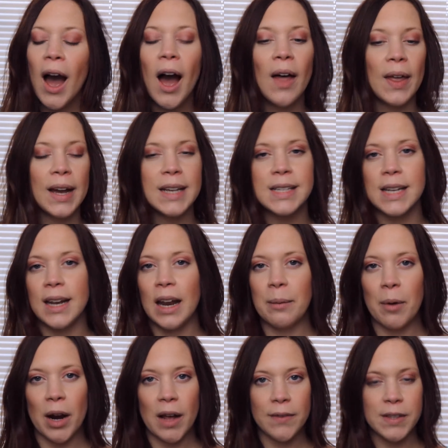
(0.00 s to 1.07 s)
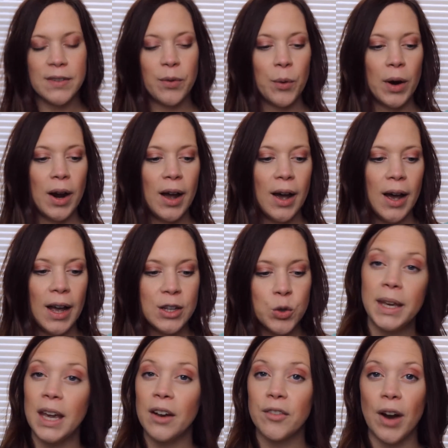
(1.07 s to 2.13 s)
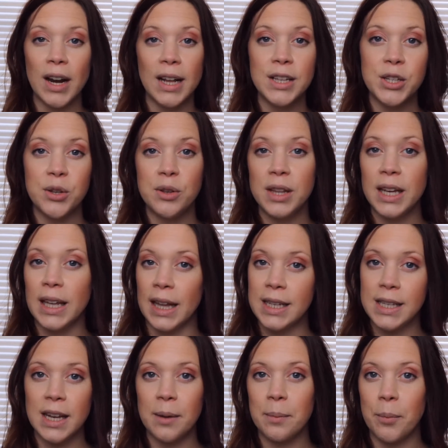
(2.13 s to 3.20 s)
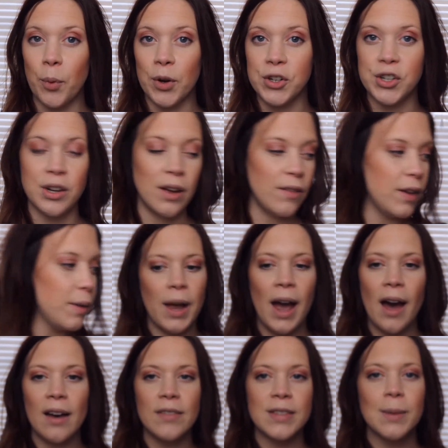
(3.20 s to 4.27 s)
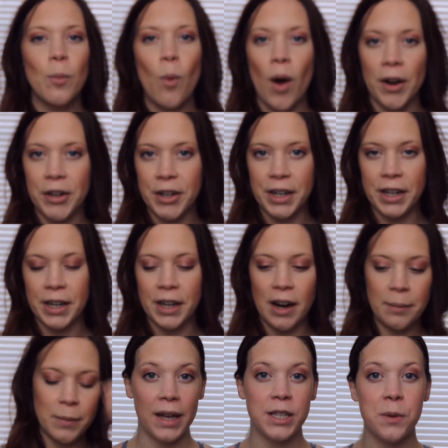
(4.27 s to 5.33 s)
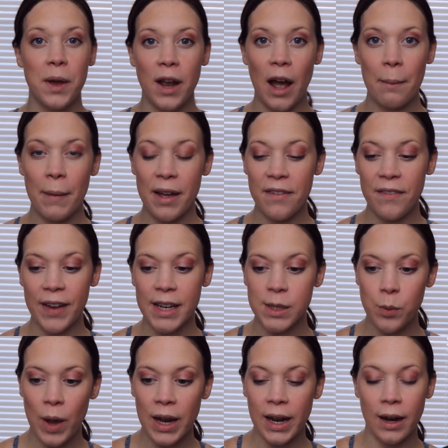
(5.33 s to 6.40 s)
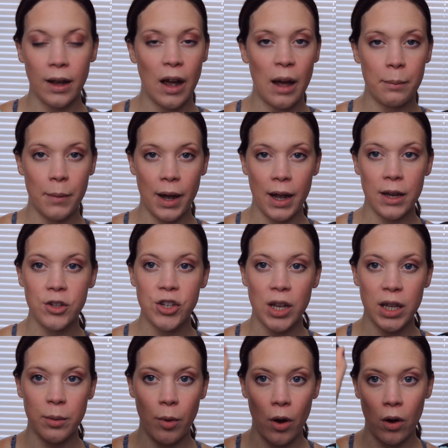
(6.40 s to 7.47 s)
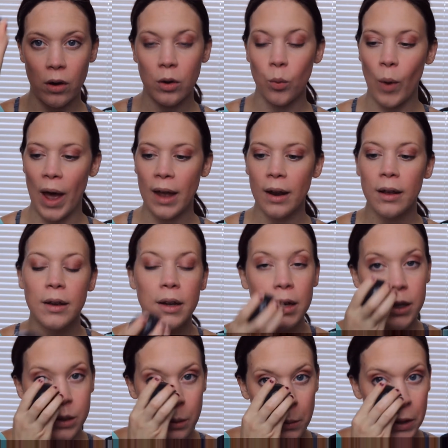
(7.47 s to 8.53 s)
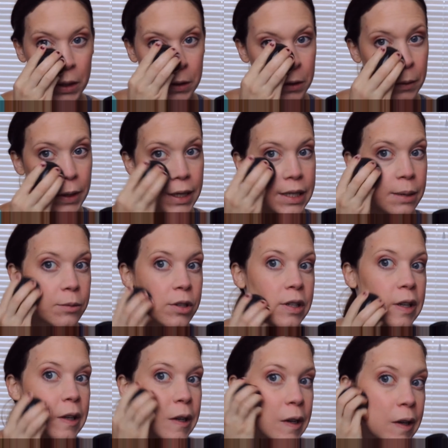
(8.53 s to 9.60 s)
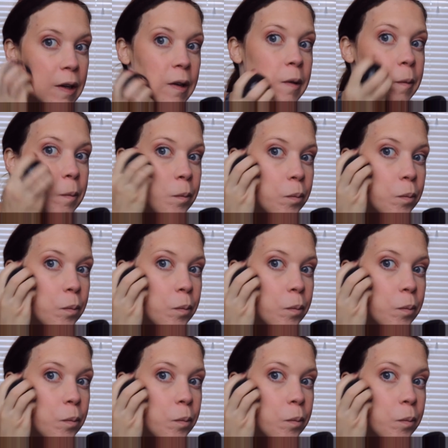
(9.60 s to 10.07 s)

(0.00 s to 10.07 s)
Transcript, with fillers: Like I said, I bought off Sephora. To get right into the cleansing portion of I have some water here. I'm not, so I got my face wet and I got my jelly ball wet. So I'm gonna do is I'm just gonna